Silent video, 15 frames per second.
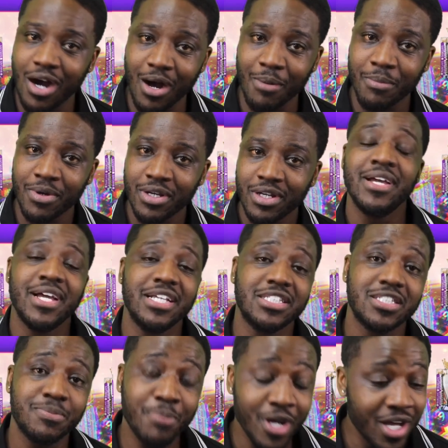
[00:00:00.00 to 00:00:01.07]
Cup. And
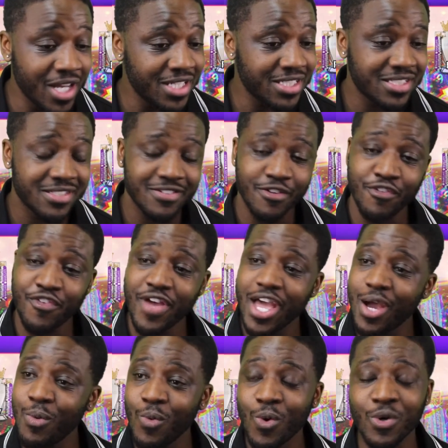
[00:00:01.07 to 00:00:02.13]
Spurs,
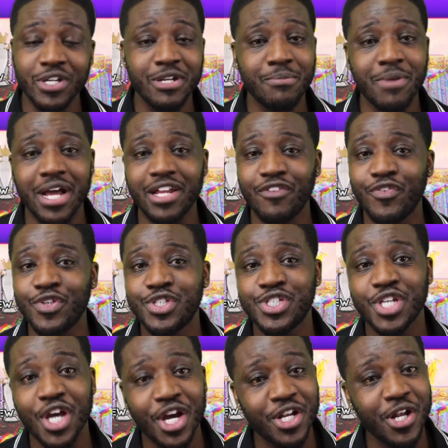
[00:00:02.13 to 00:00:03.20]
fair warning, man, if you
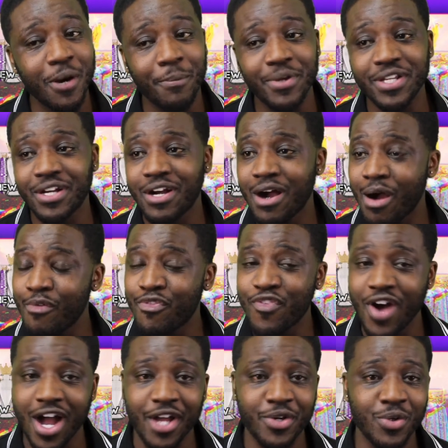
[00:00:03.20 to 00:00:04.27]
turn up in a cup
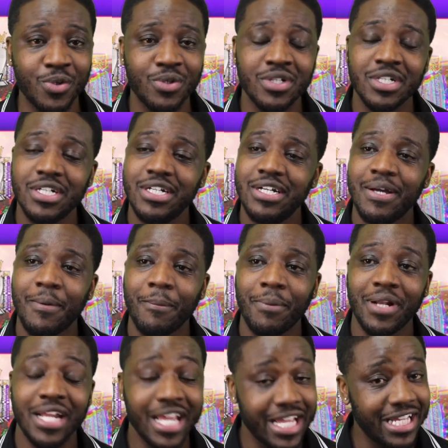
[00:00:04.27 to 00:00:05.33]
final
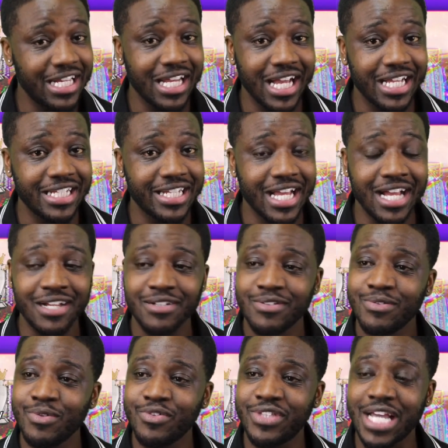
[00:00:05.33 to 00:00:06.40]
playing like that,
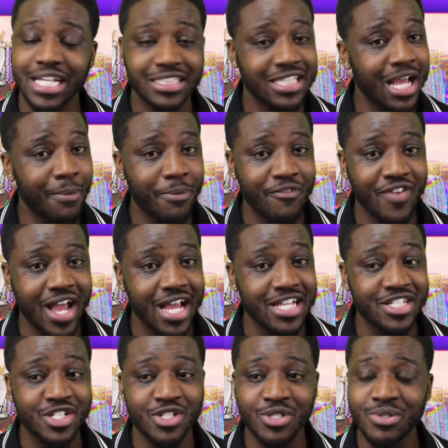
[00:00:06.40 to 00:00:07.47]
with that type of
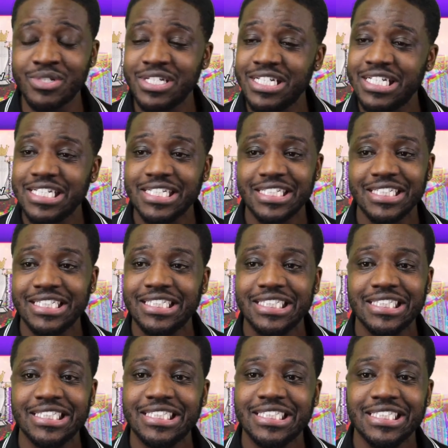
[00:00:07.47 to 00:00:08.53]
attitude,
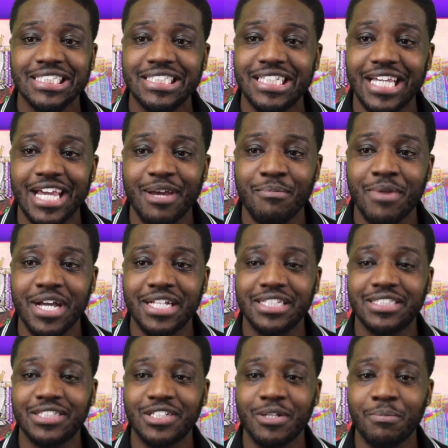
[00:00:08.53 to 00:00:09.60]
yeah, man,
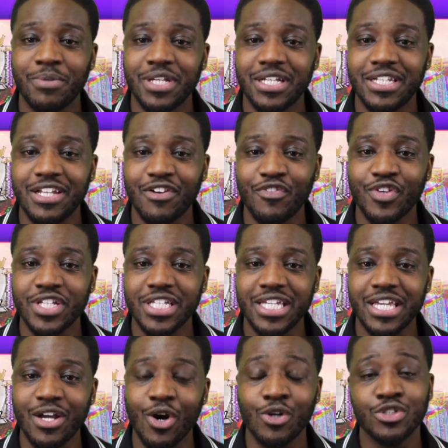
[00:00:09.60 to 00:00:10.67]
it's going to be another
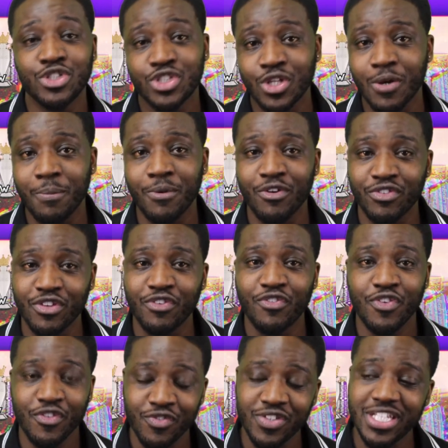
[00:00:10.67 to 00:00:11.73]
year on top of the
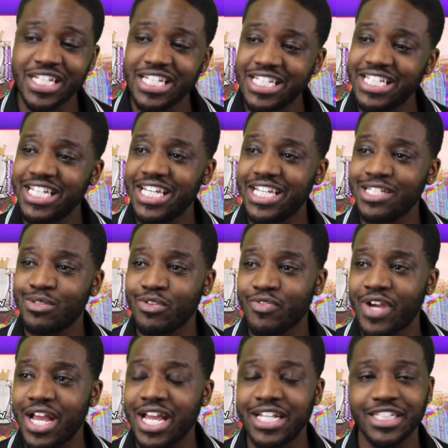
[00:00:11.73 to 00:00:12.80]
15 years
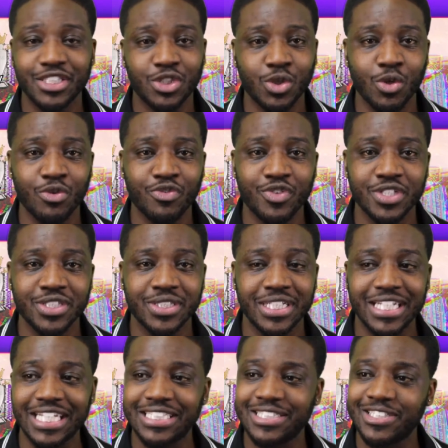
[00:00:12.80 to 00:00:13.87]
without any trophies,
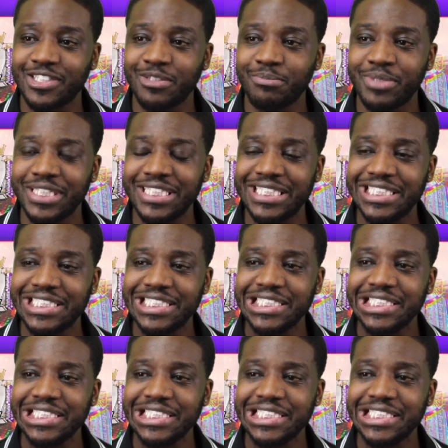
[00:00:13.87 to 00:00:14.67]
and that's going to be